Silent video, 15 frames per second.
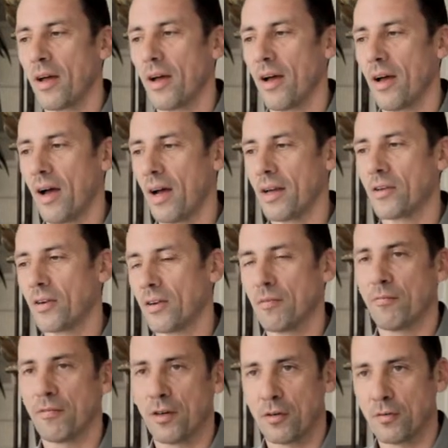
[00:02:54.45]
I got
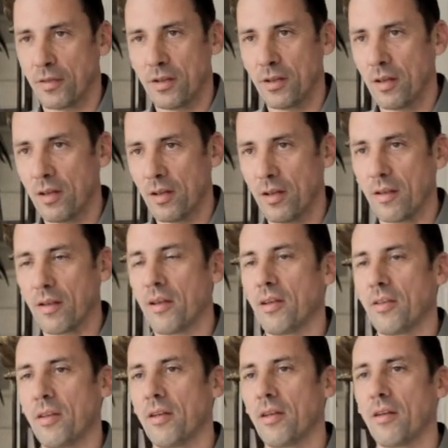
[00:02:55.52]
involved in
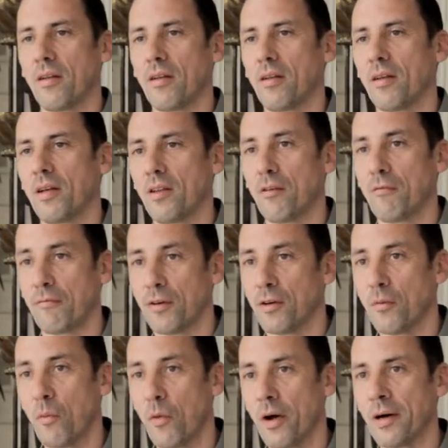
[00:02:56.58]
the
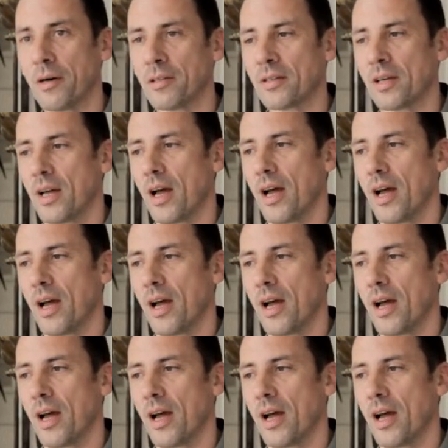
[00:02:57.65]
film world.